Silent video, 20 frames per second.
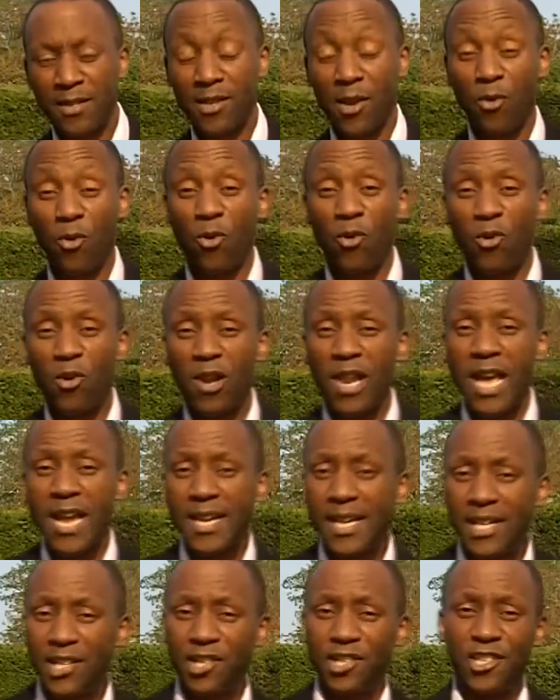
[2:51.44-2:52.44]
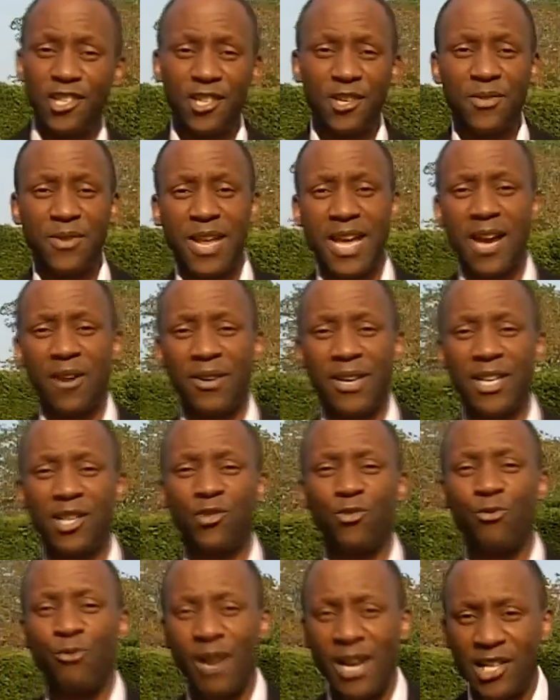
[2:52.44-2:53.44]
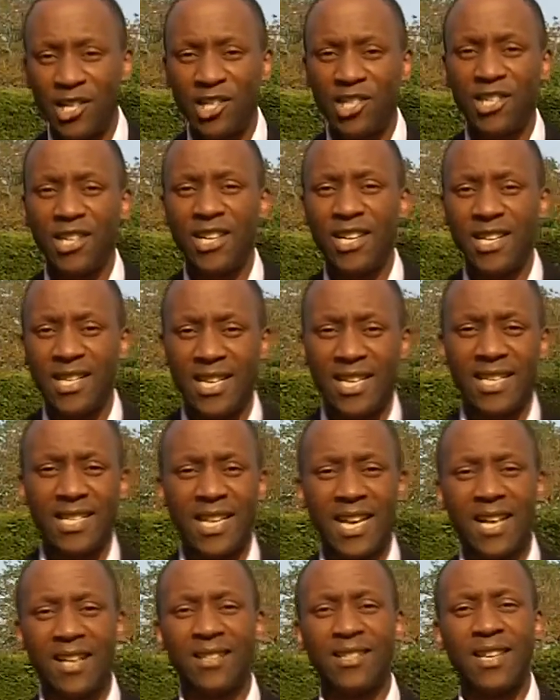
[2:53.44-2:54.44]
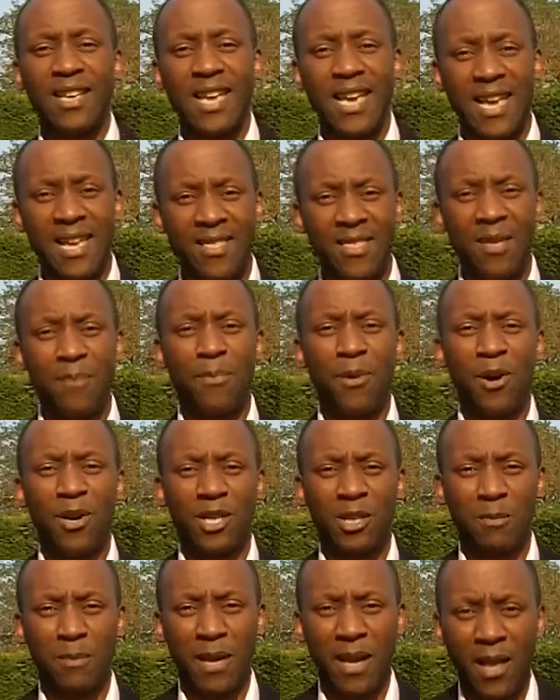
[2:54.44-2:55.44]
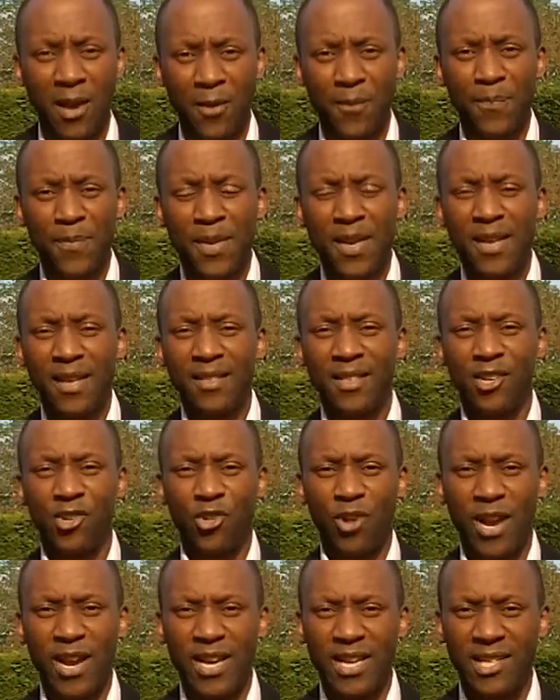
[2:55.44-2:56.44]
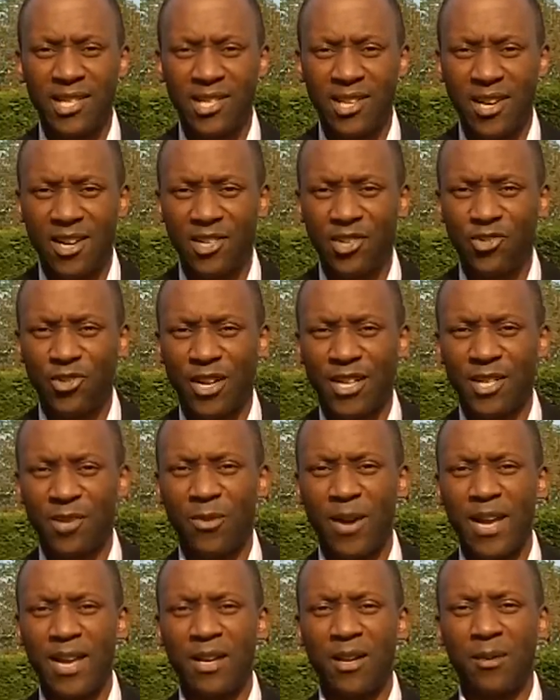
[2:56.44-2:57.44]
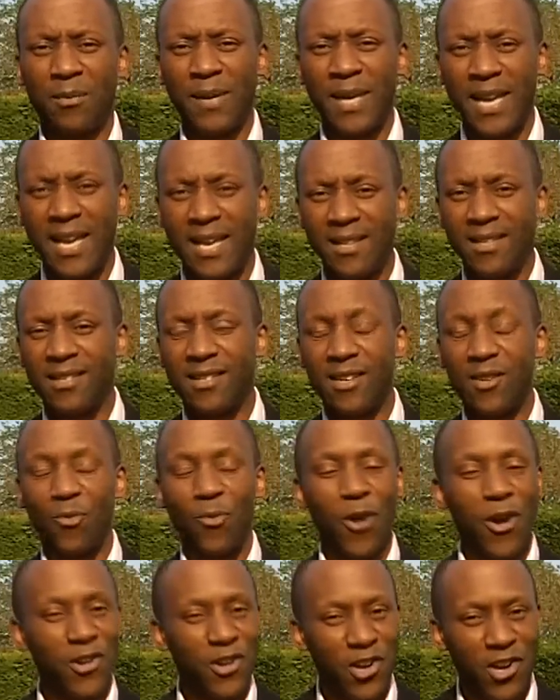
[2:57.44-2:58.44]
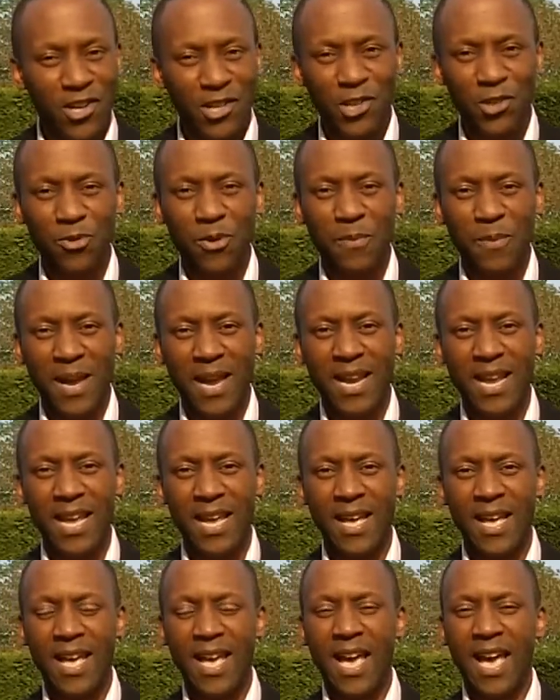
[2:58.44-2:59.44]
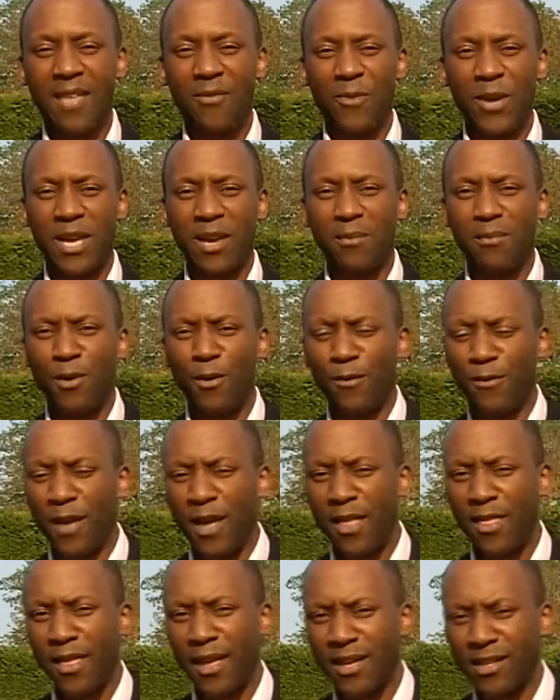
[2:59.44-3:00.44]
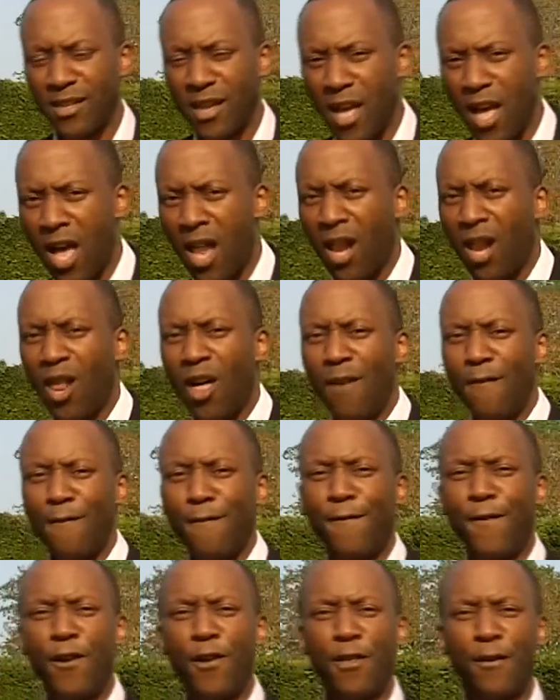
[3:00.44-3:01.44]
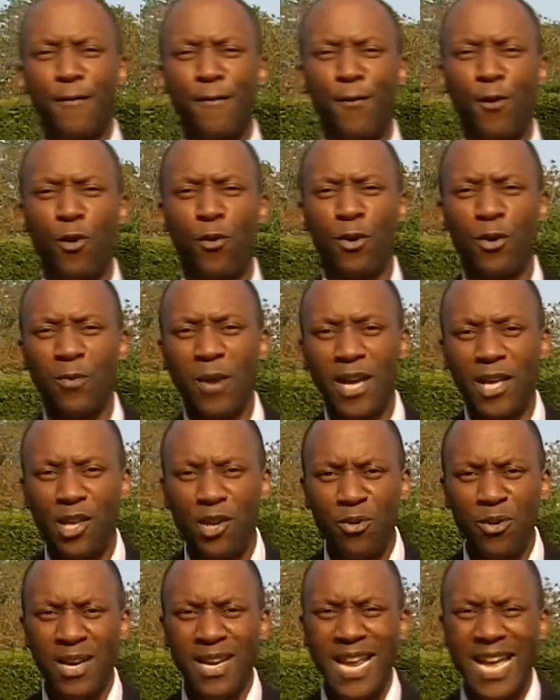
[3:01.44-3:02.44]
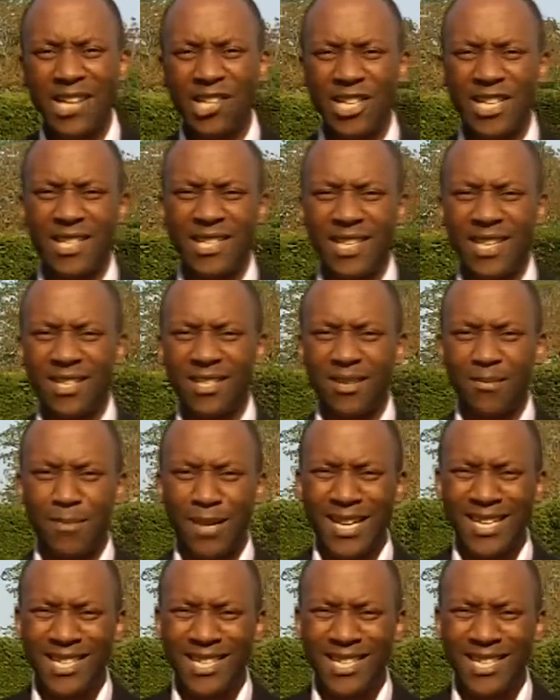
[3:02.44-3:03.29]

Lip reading: So all I need you to do now is register your details in the box below. The training starts straight away. It'll be instant, won't cost you a penny, and we can move things a lot further forward where you can actually see some